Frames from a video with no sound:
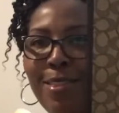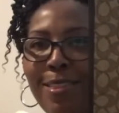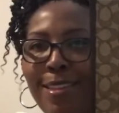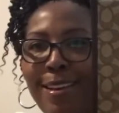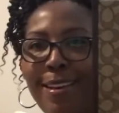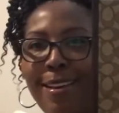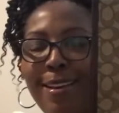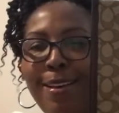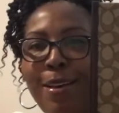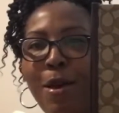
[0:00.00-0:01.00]
the
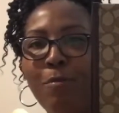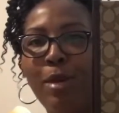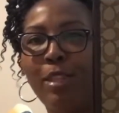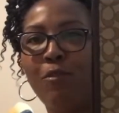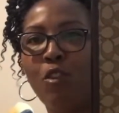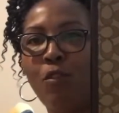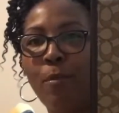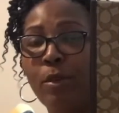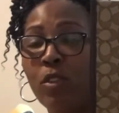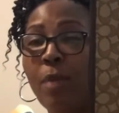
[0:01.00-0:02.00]
month of
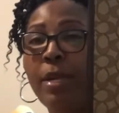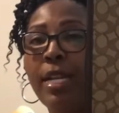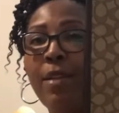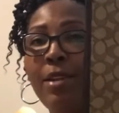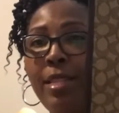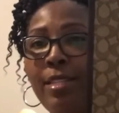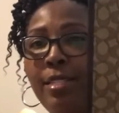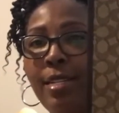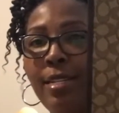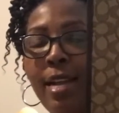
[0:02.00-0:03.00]
November. So I'm going to carry this the
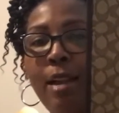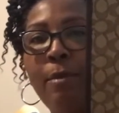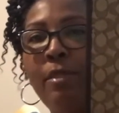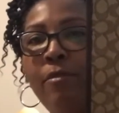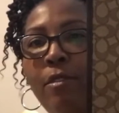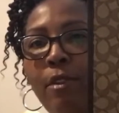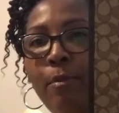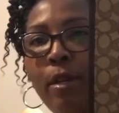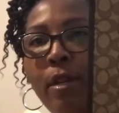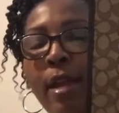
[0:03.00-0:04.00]
entire month of November.
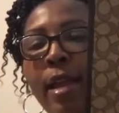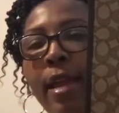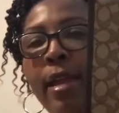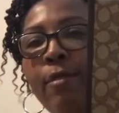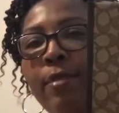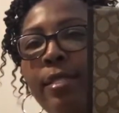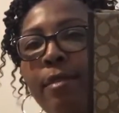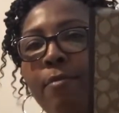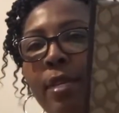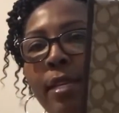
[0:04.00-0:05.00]
And the reason
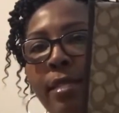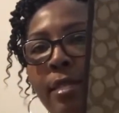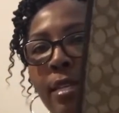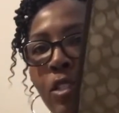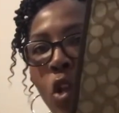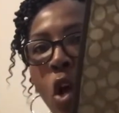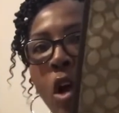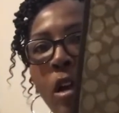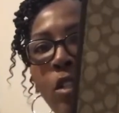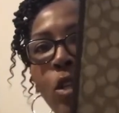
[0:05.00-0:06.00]
being is it's
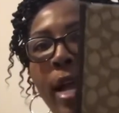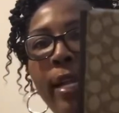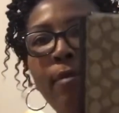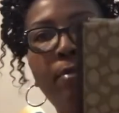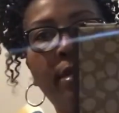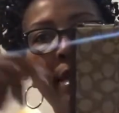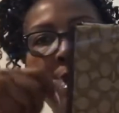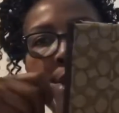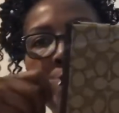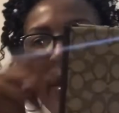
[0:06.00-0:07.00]
large. I can put
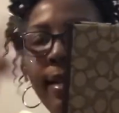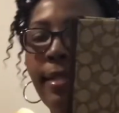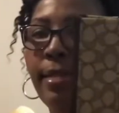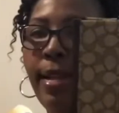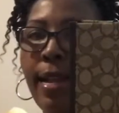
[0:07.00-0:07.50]
in and I can take